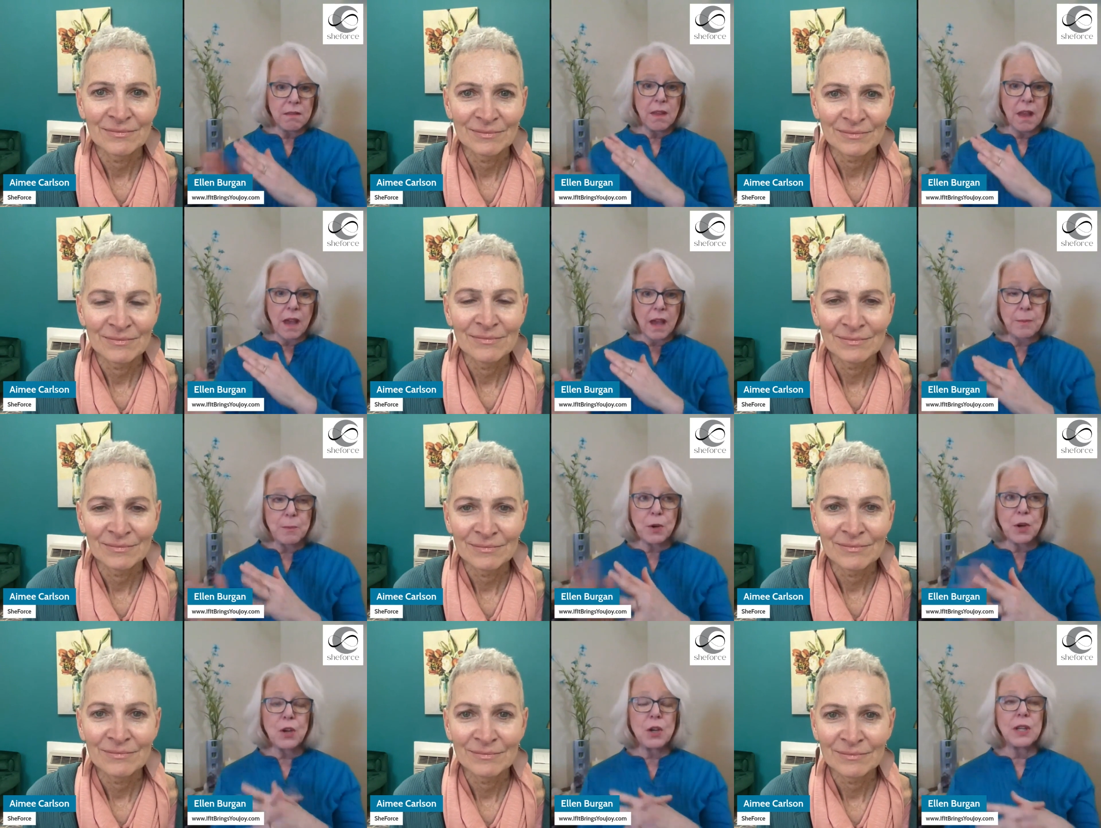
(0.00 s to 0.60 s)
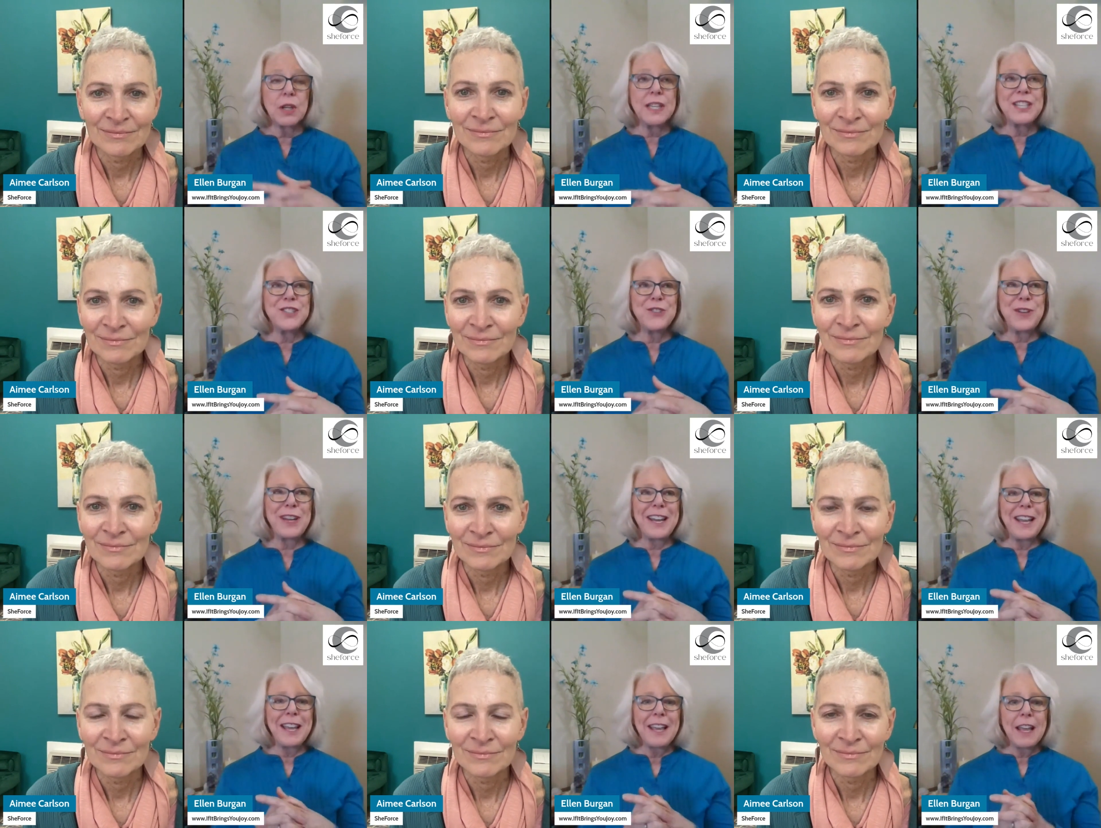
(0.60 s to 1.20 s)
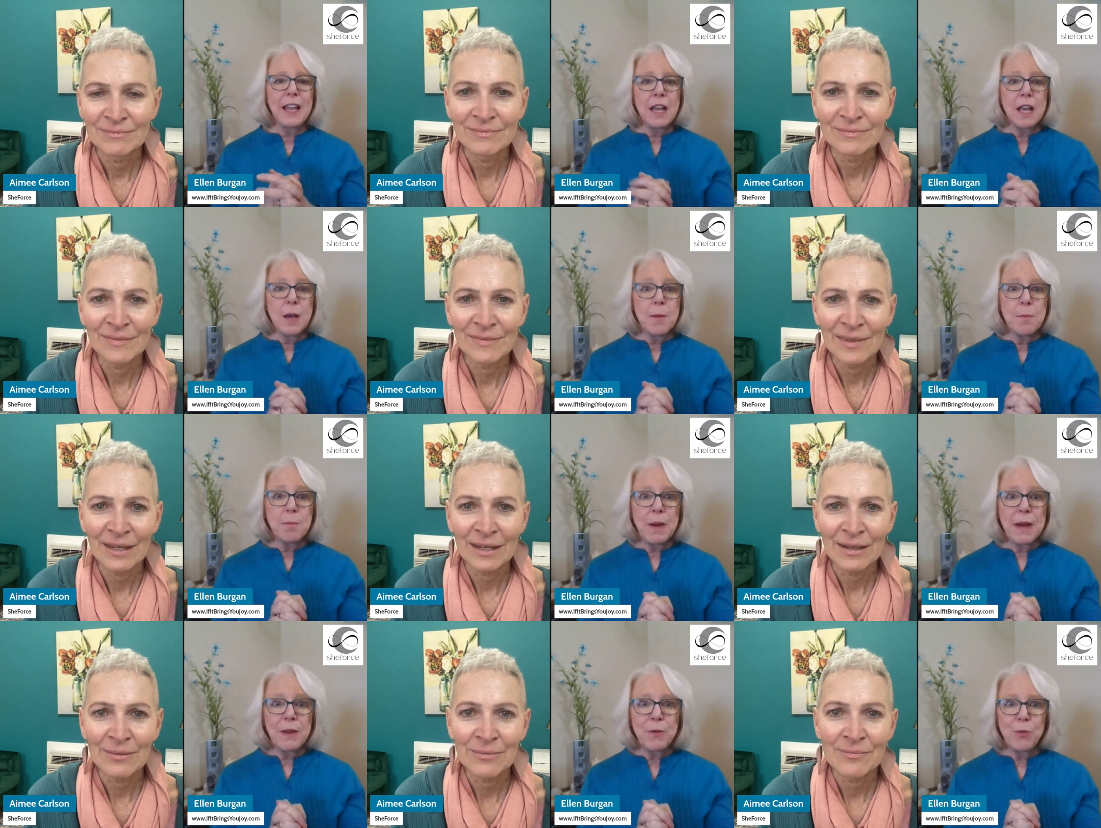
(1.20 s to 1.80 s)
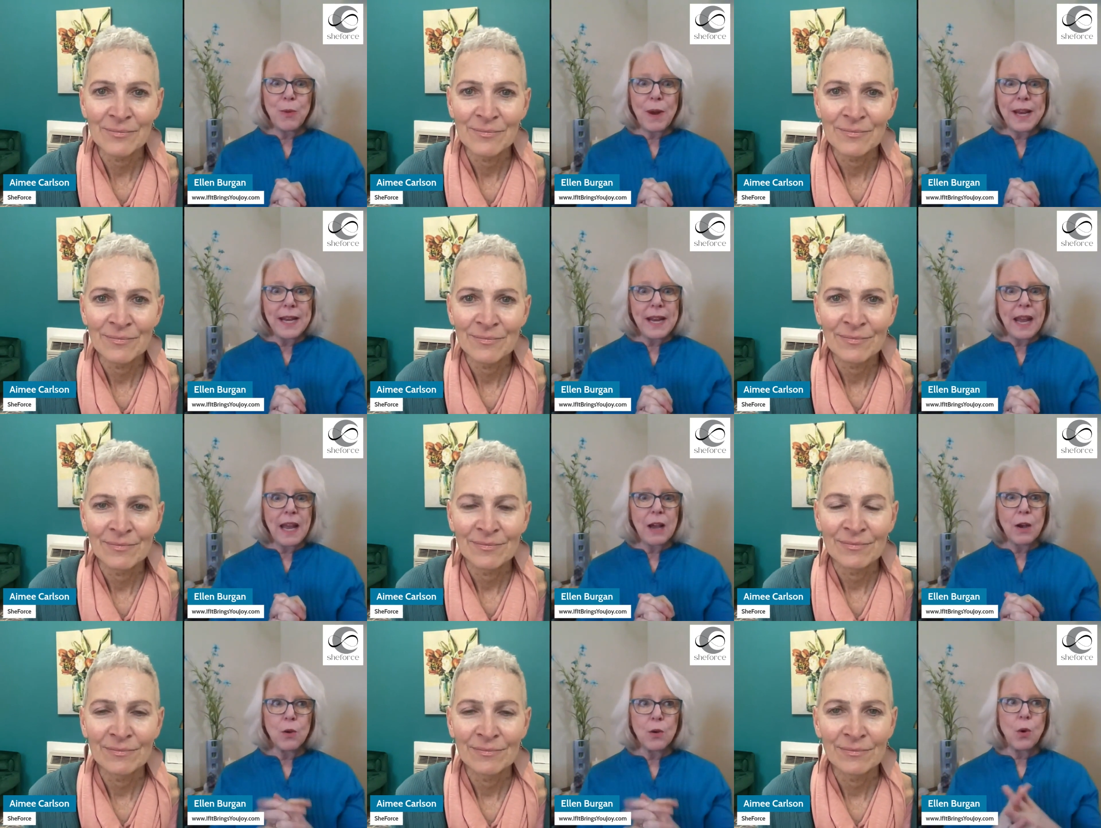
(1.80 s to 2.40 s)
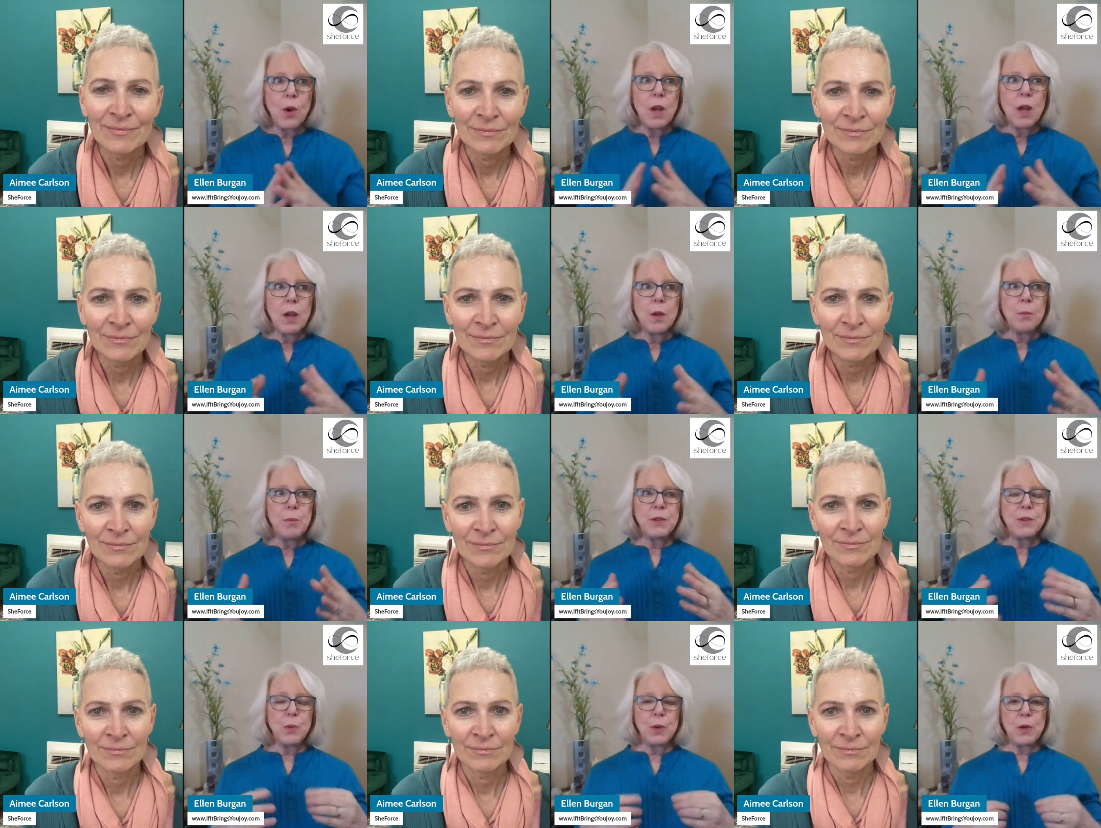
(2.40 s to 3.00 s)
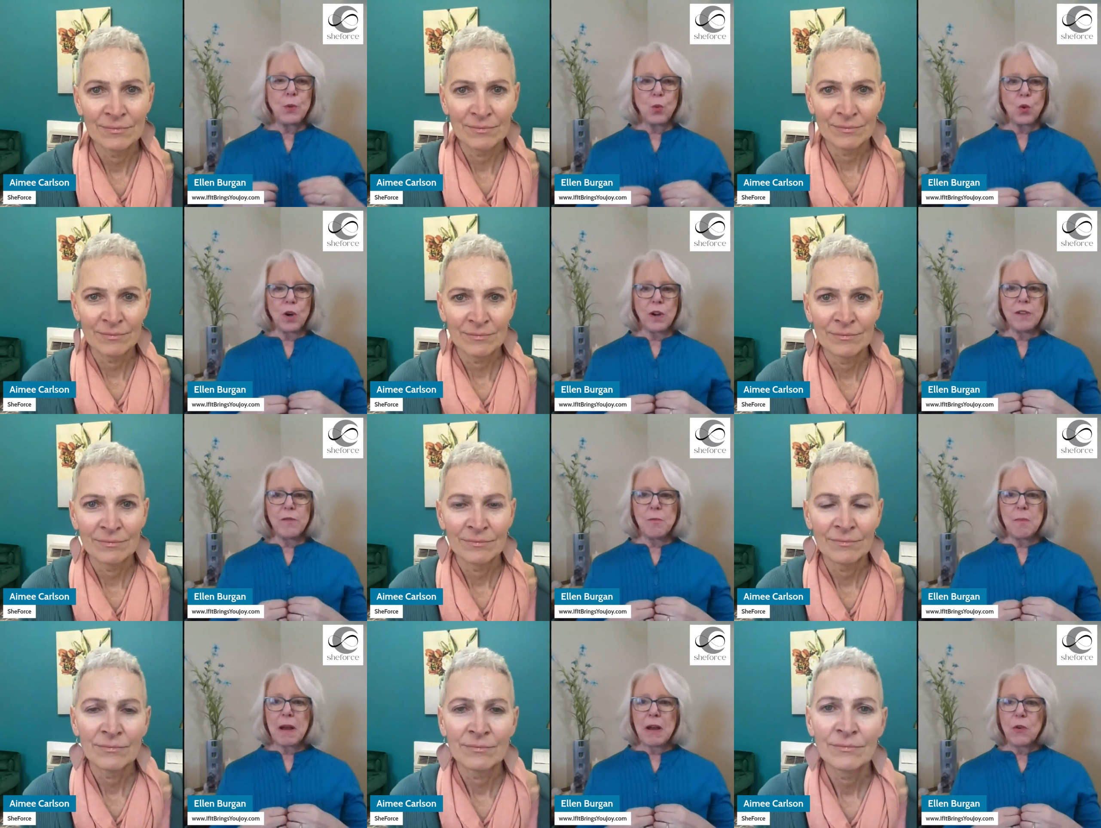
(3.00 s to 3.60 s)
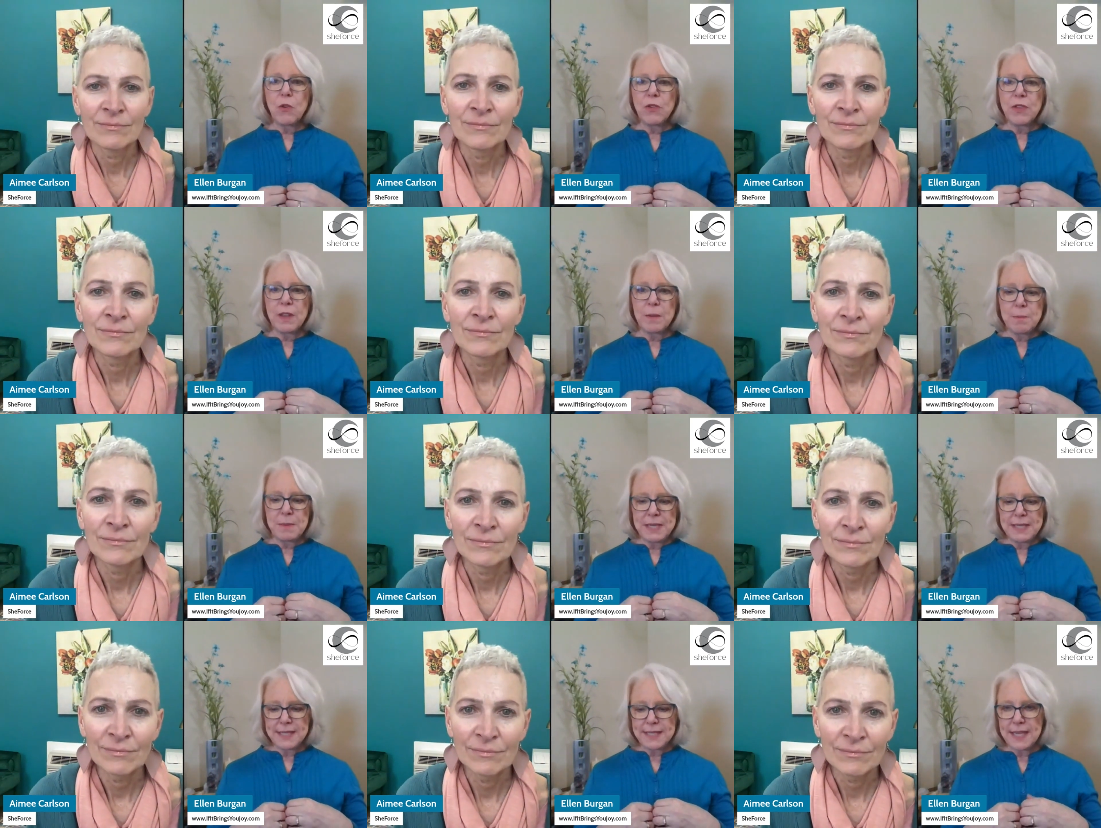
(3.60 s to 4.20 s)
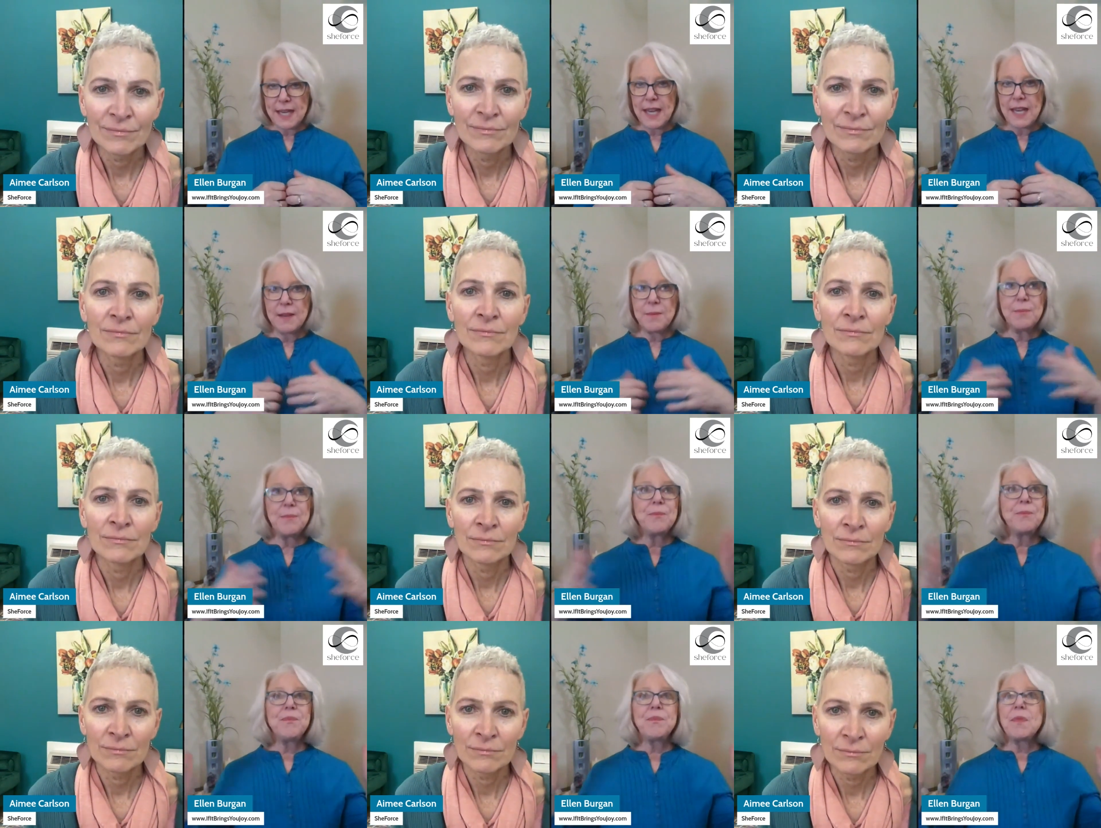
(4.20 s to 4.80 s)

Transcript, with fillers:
Speaker 1: I'm currently doing. But right now, between word of mouth and me saying,